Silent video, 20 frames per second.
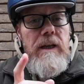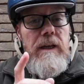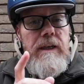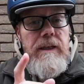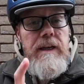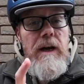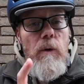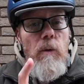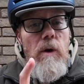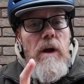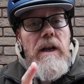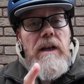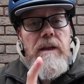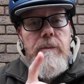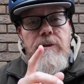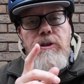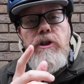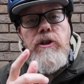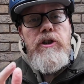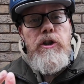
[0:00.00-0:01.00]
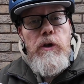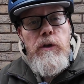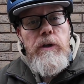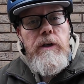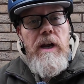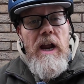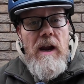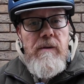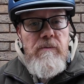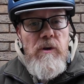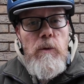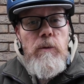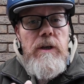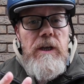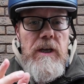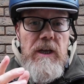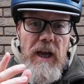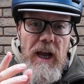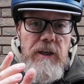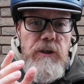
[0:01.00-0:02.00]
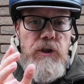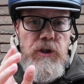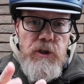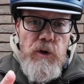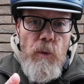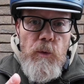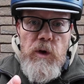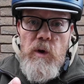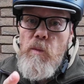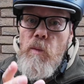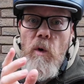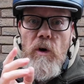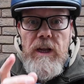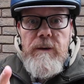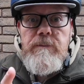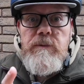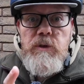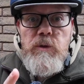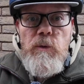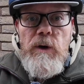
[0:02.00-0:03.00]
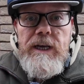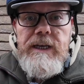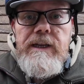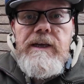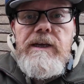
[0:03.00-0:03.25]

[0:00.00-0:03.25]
Now, let me just turn the camera around and show you what I'm doing.